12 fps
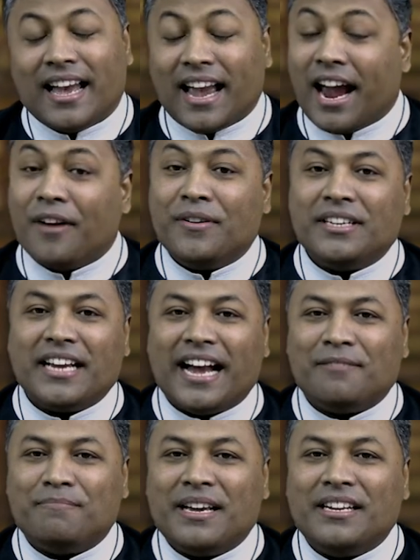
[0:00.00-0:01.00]
Herod
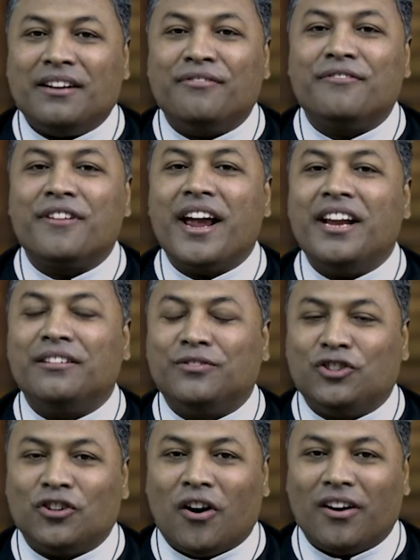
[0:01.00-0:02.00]
had been afraid
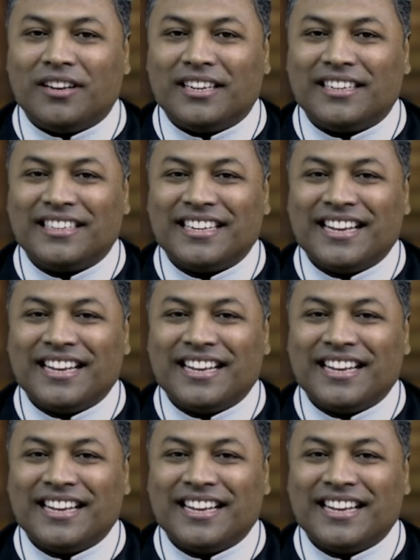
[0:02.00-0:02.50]
of John,